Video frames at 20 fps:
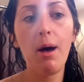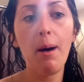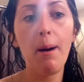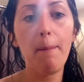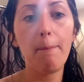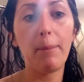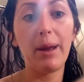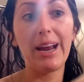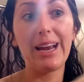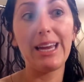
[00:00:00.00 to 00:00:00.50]

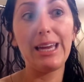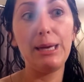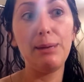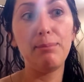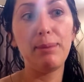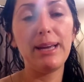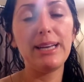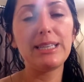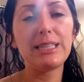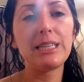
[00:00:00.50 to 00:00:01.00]
but I keep
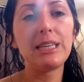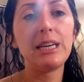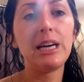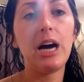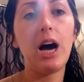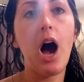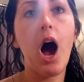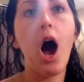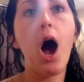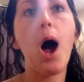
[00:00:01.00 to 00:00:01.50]
it.
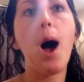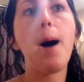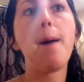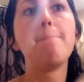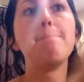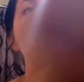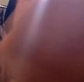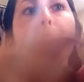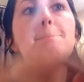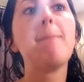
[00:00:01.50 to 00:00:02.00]

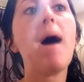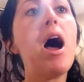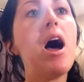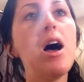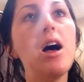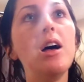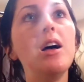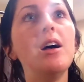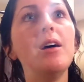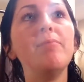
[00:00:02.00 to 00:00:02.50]

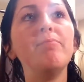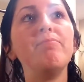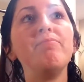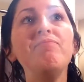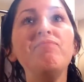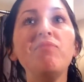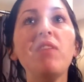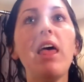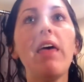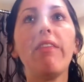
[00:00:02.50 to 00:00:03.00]

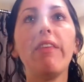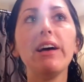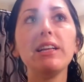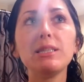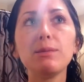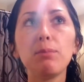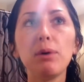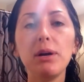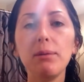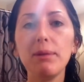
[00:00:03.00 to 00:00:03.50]

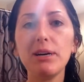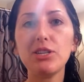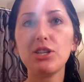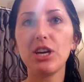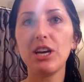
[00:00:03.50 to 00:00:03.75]
That's pretty much